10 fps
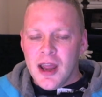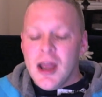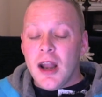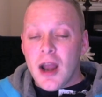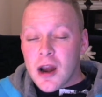
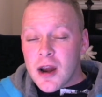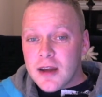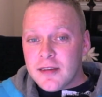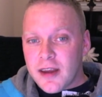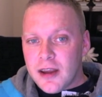Now,
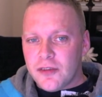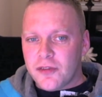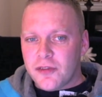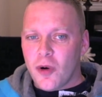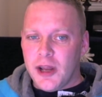ERIC stands
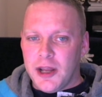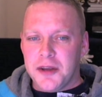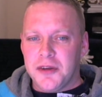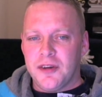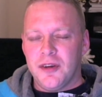for
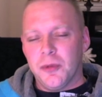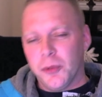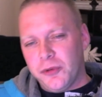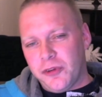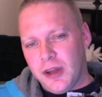End
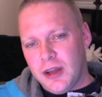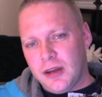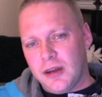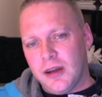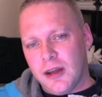
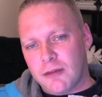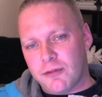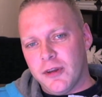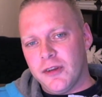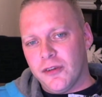Routine
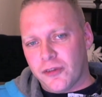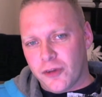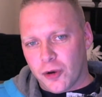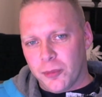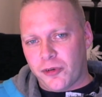Infant
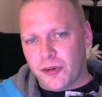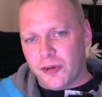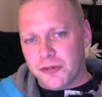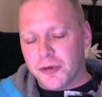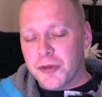Circumcision,